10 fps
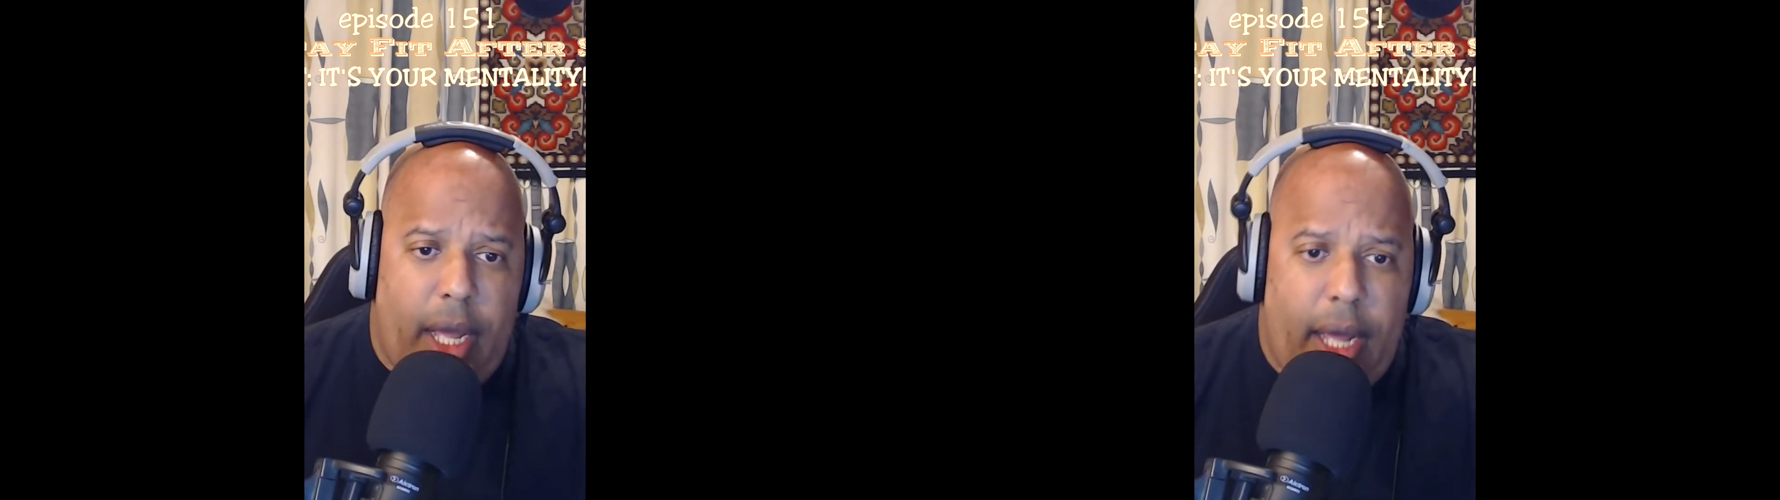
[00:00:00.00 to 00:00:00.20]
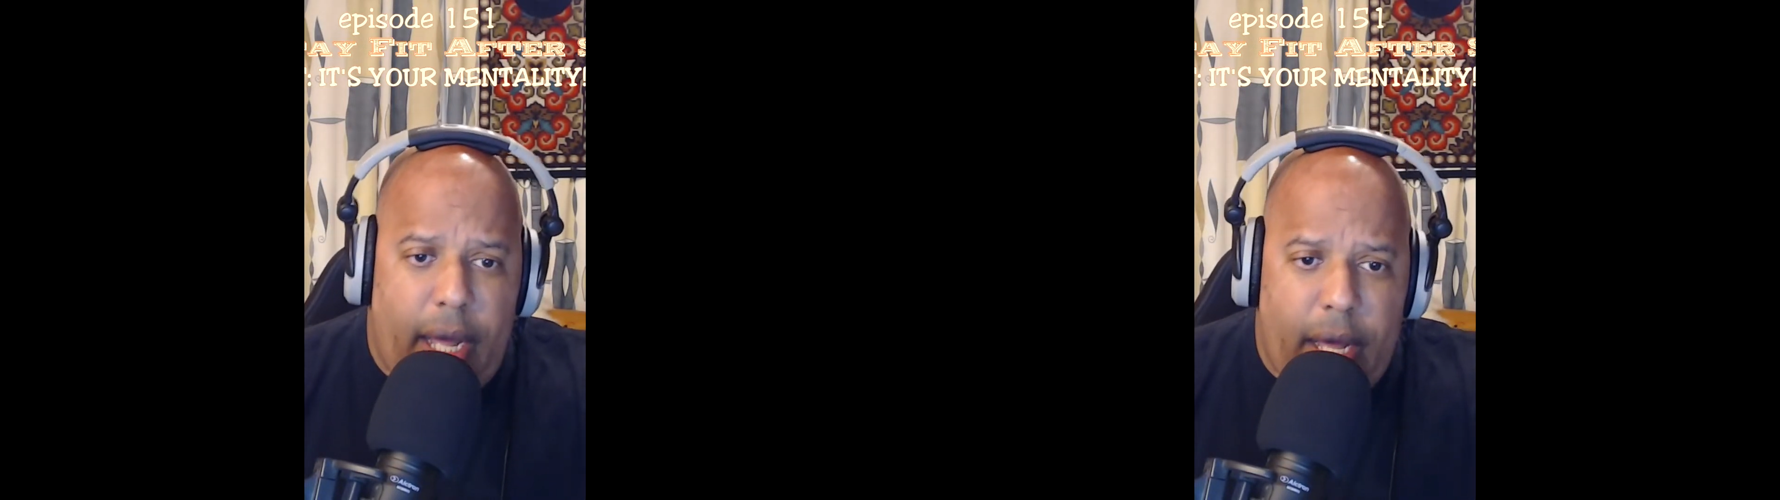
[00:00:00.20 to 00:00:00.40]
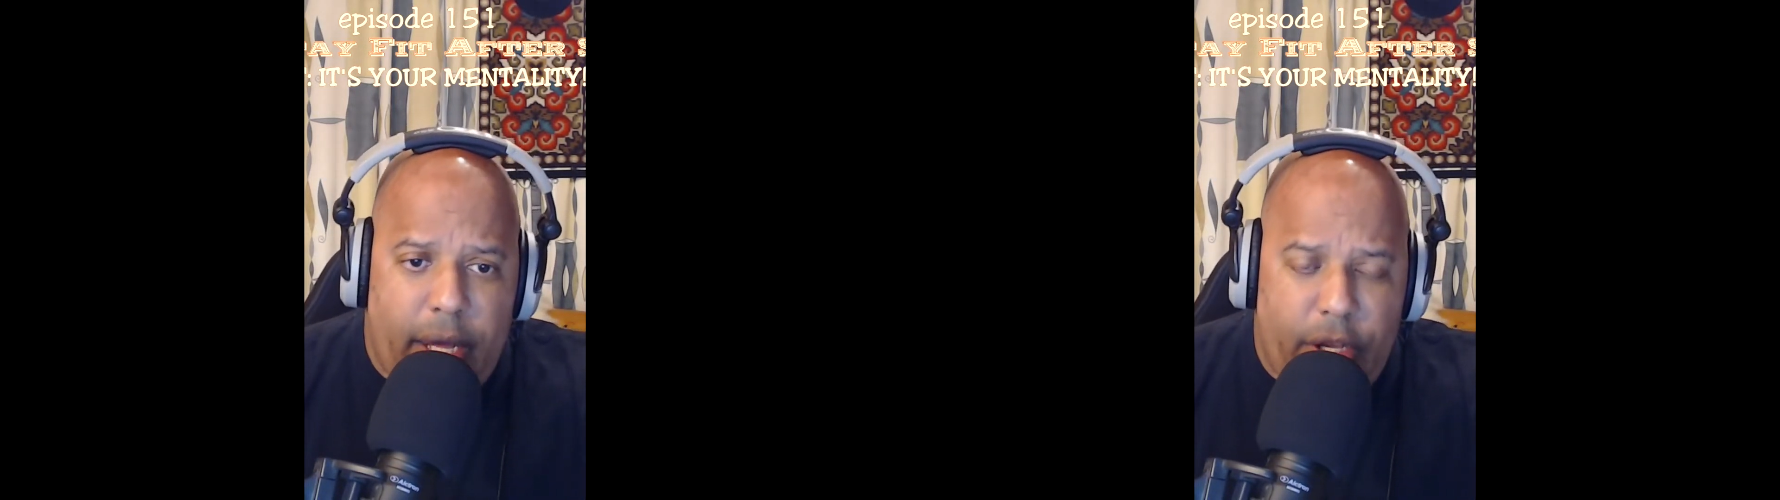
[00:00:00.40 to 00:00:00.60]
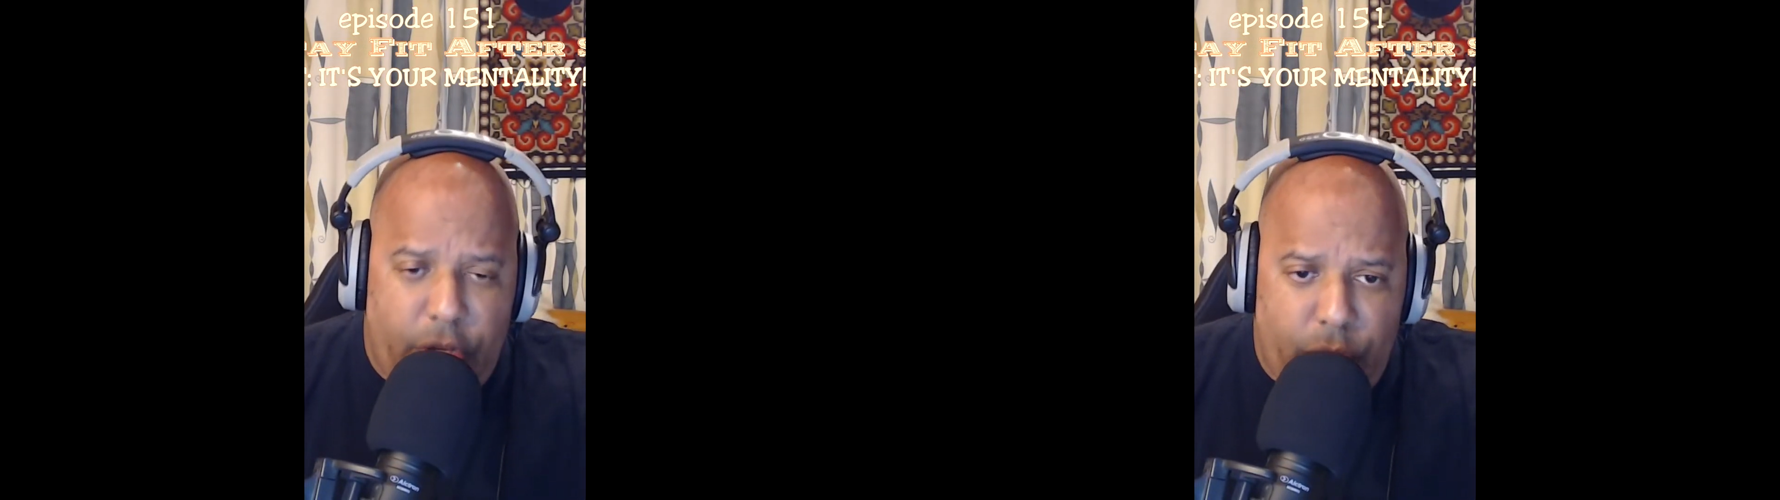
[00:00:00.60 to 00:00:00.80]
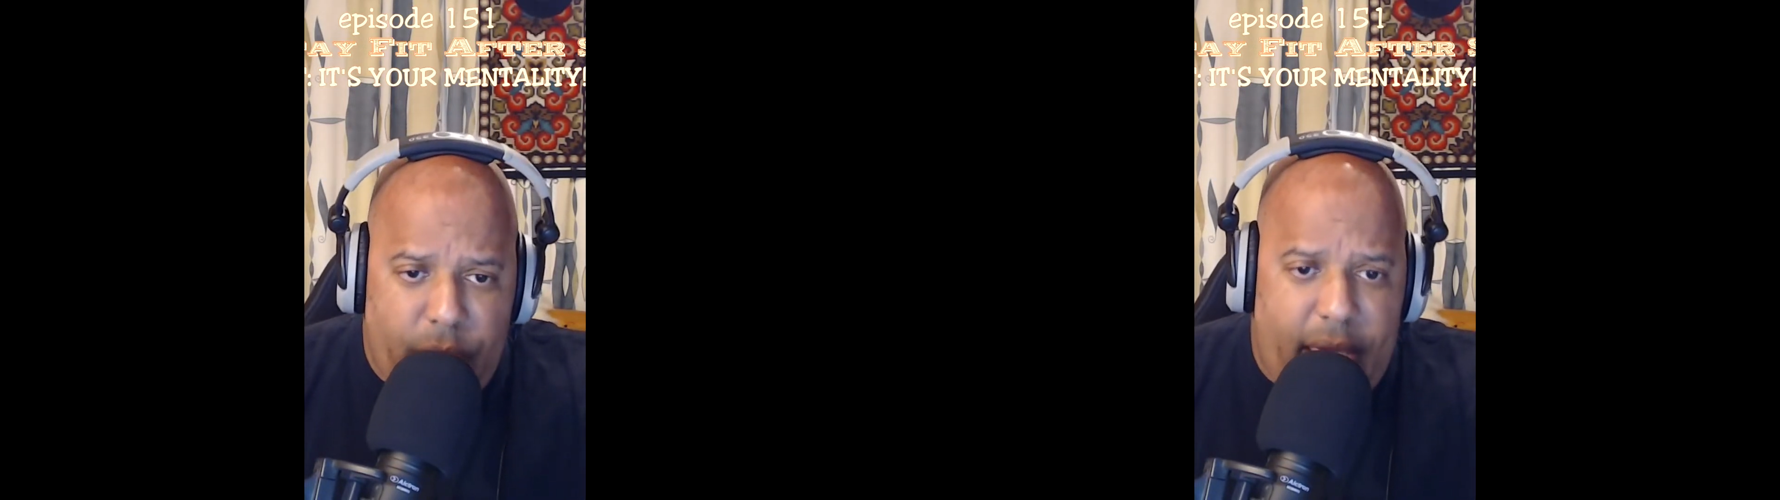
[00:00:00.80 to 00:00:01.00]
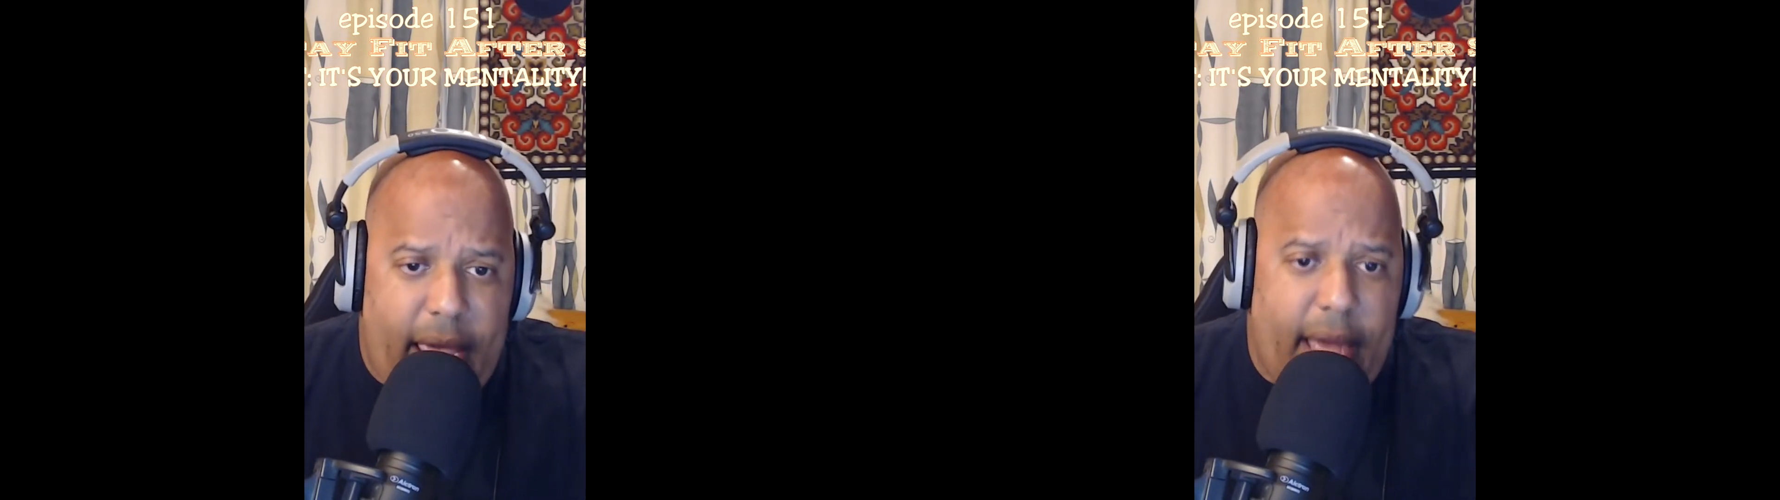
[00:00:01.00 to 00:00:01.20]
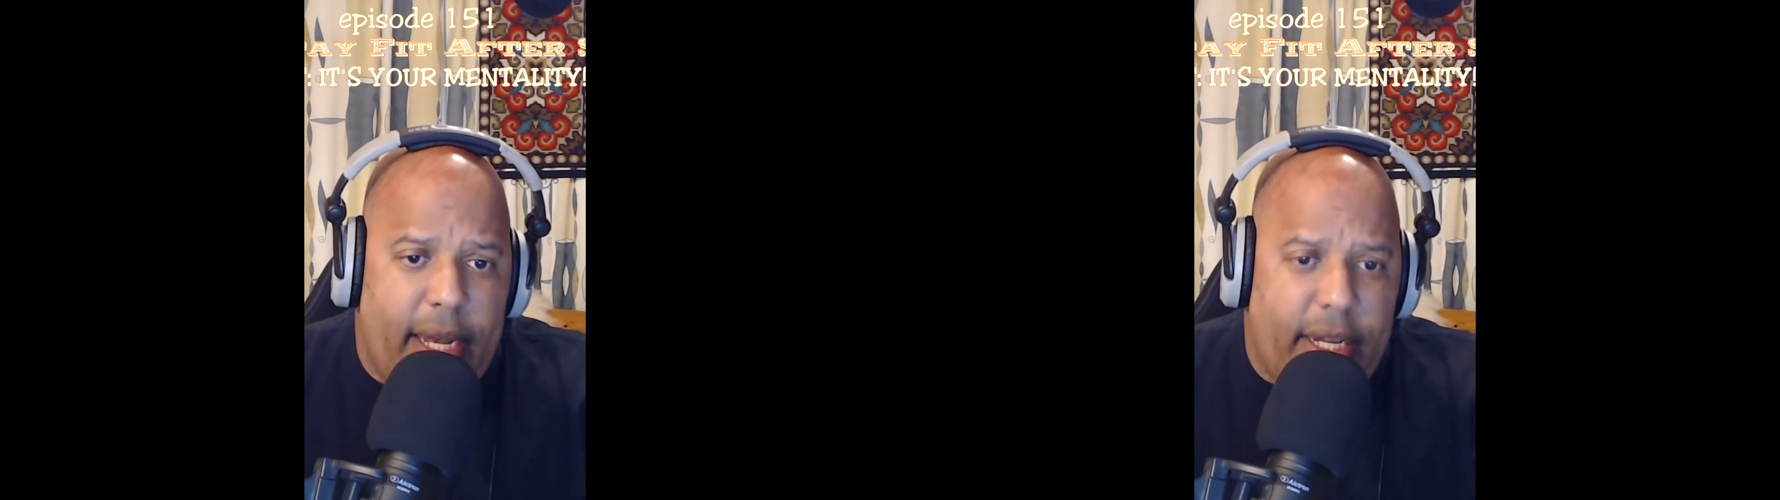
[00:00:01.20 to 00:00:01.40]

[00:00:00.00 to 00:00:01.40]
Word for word: Uh, you can